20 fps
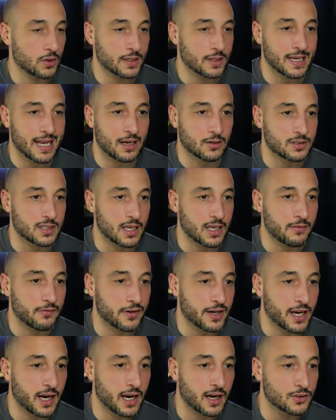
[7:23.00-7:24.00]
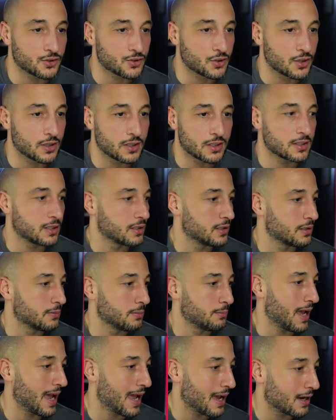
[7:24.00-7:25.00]
now, save £300
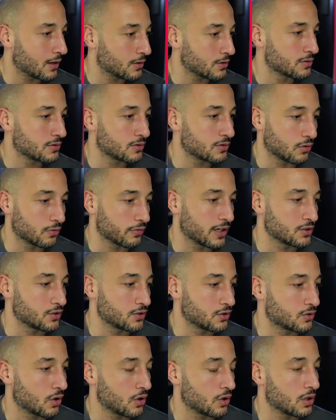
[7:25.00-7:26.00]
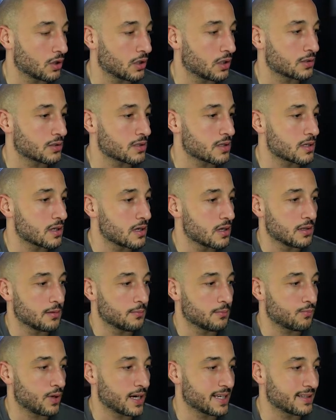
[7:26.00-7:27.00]
or $300.
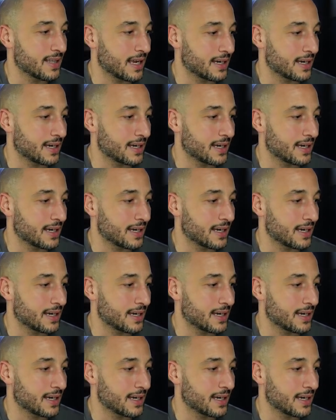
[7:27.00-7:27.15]
Breaking down